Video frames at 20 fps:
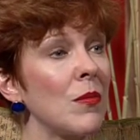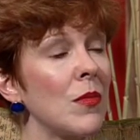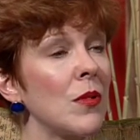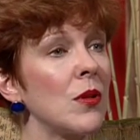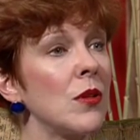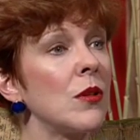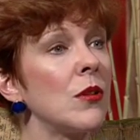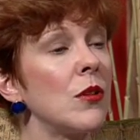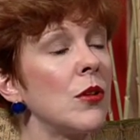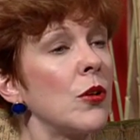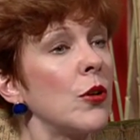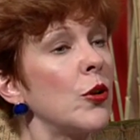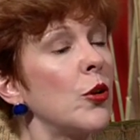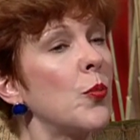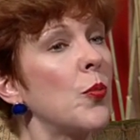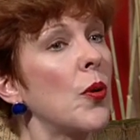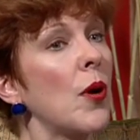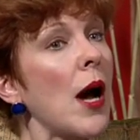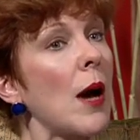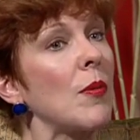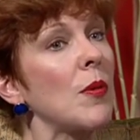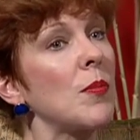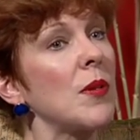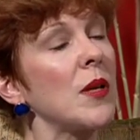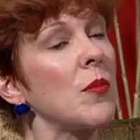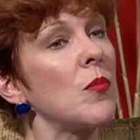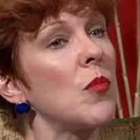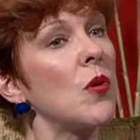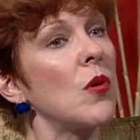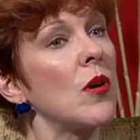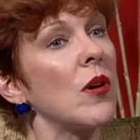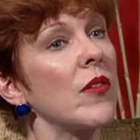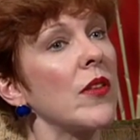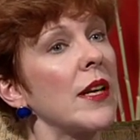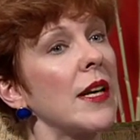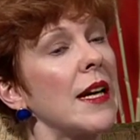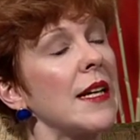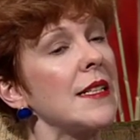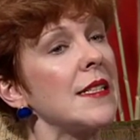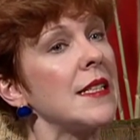learned probably more
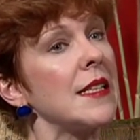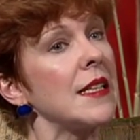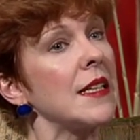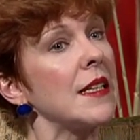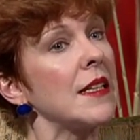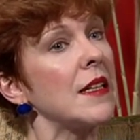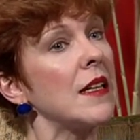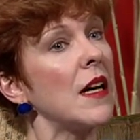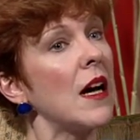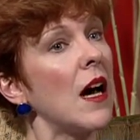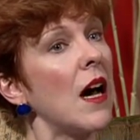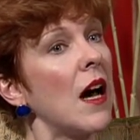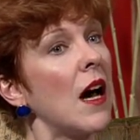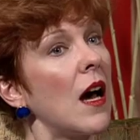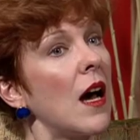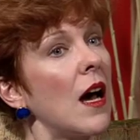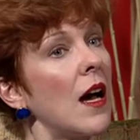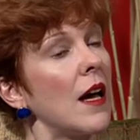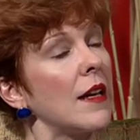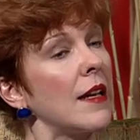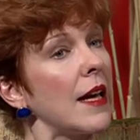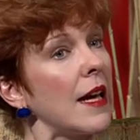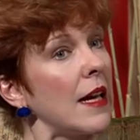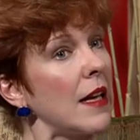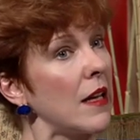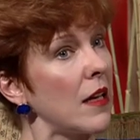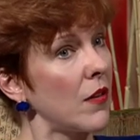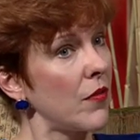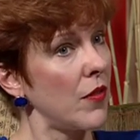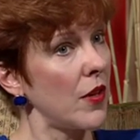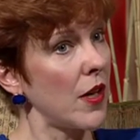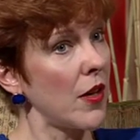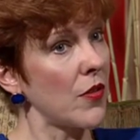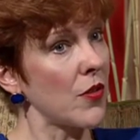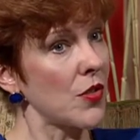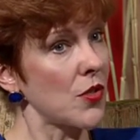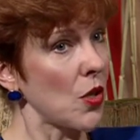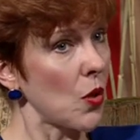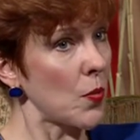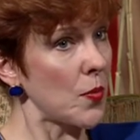than I did on any of the other
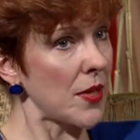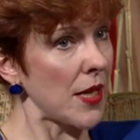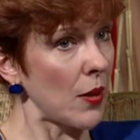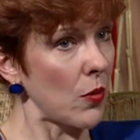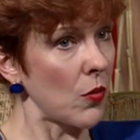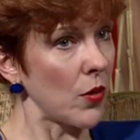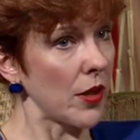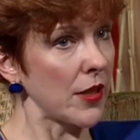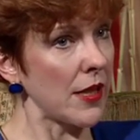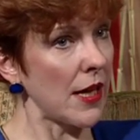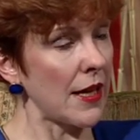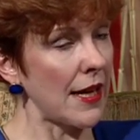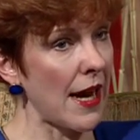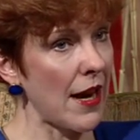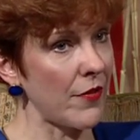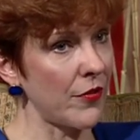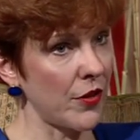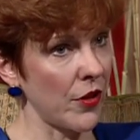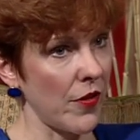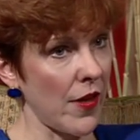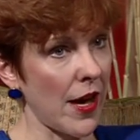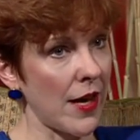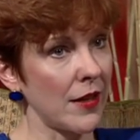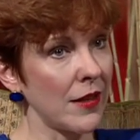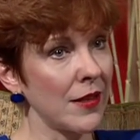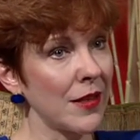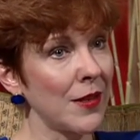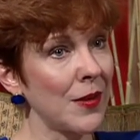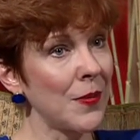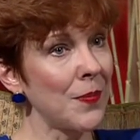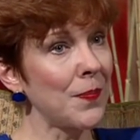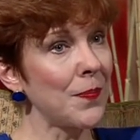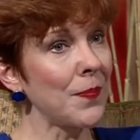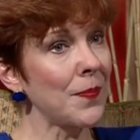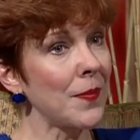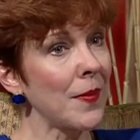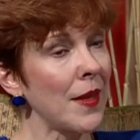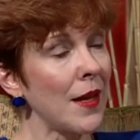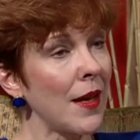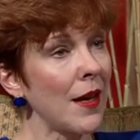soaps I worked on after that.
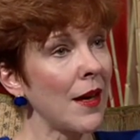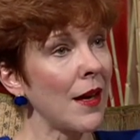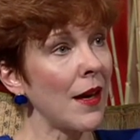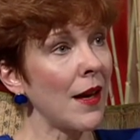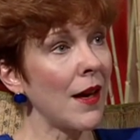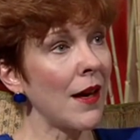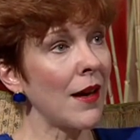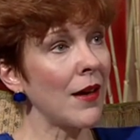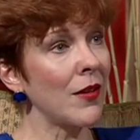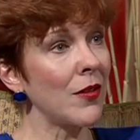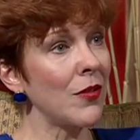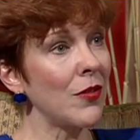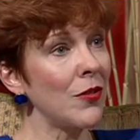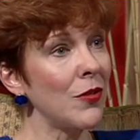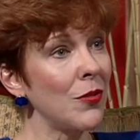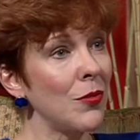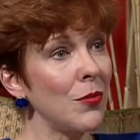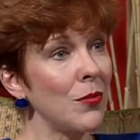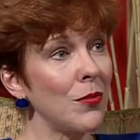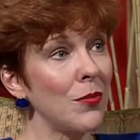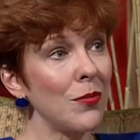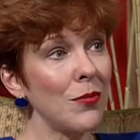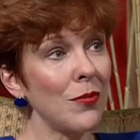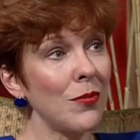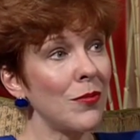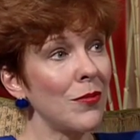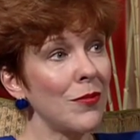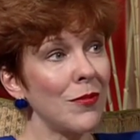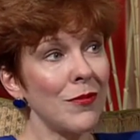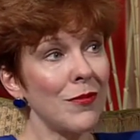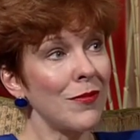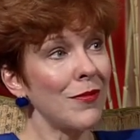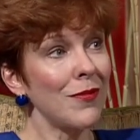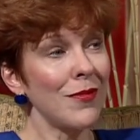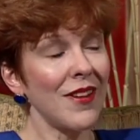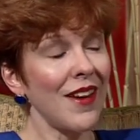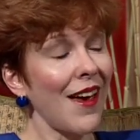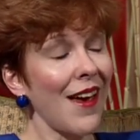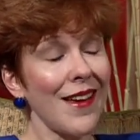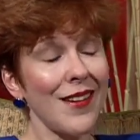And you
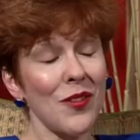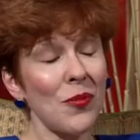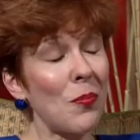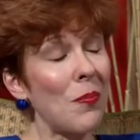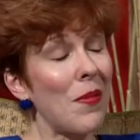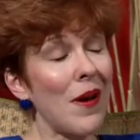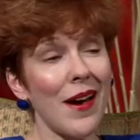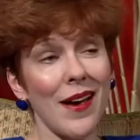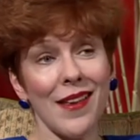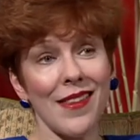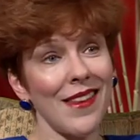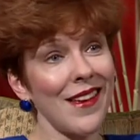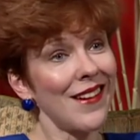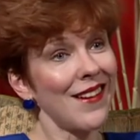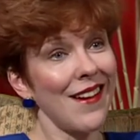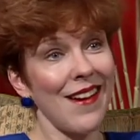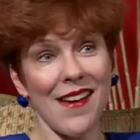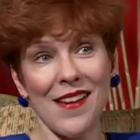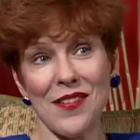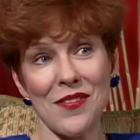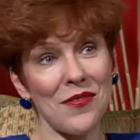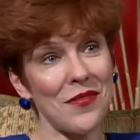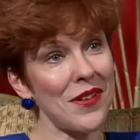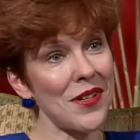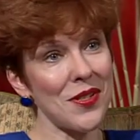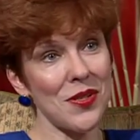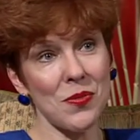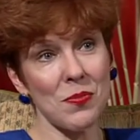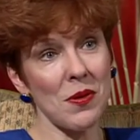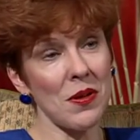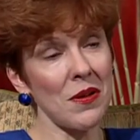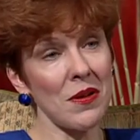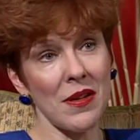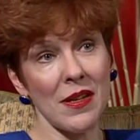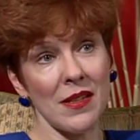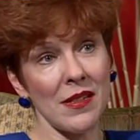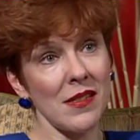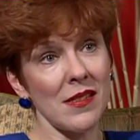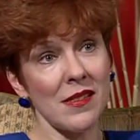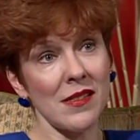can't buy that kind of
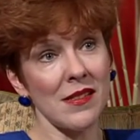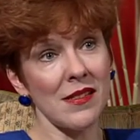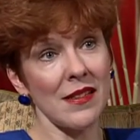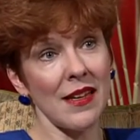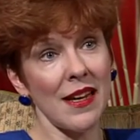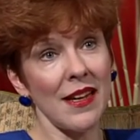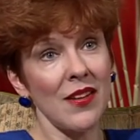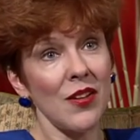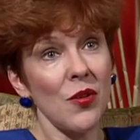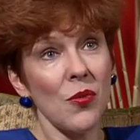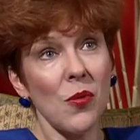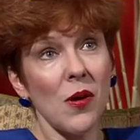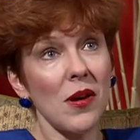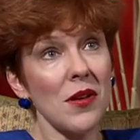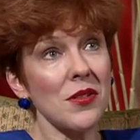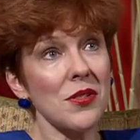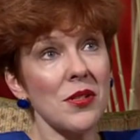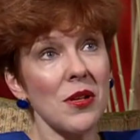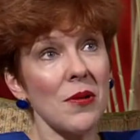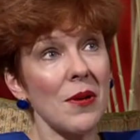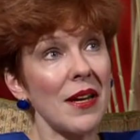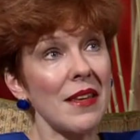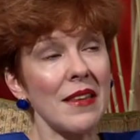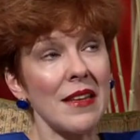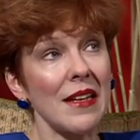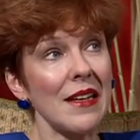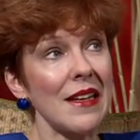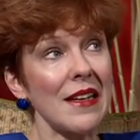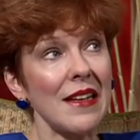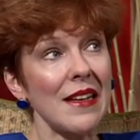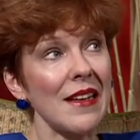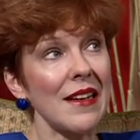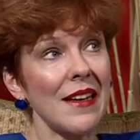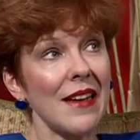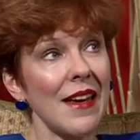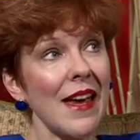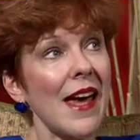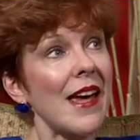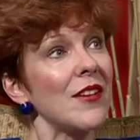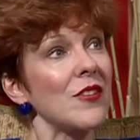experience. And you also, I think,
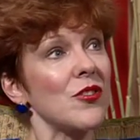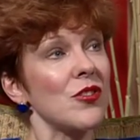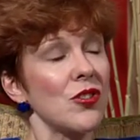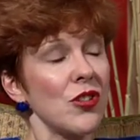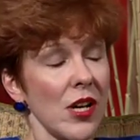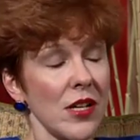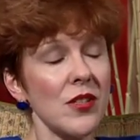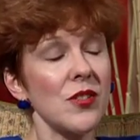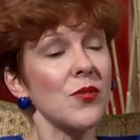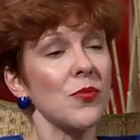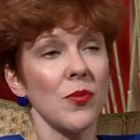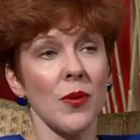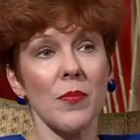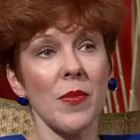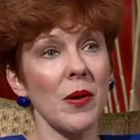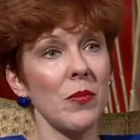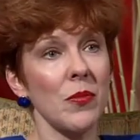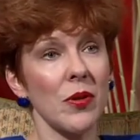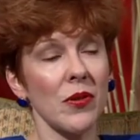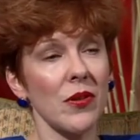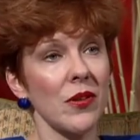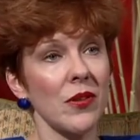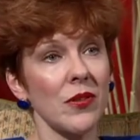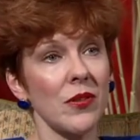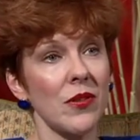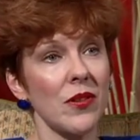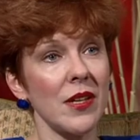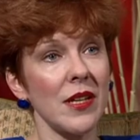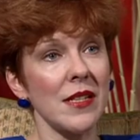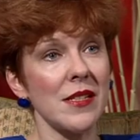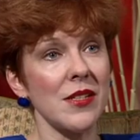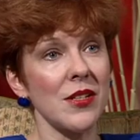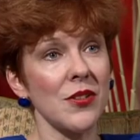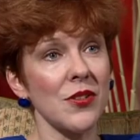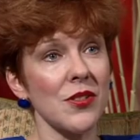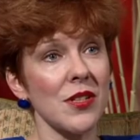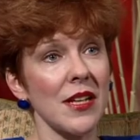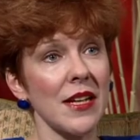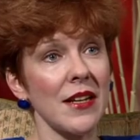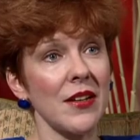can't just remember the good things
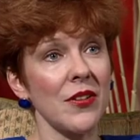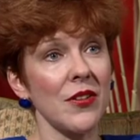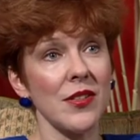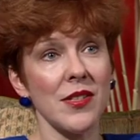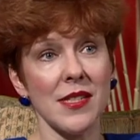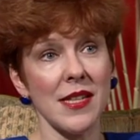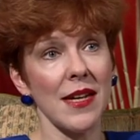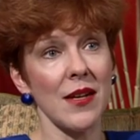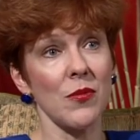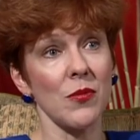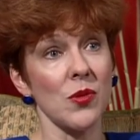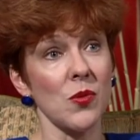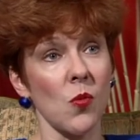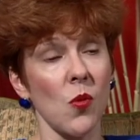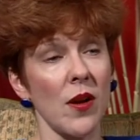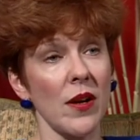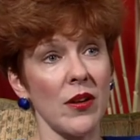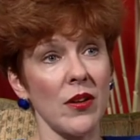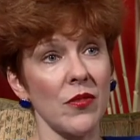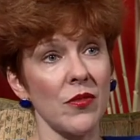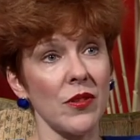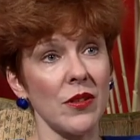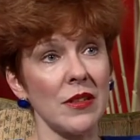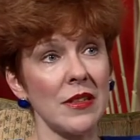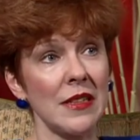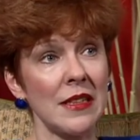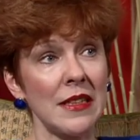years later and say it was wonderful.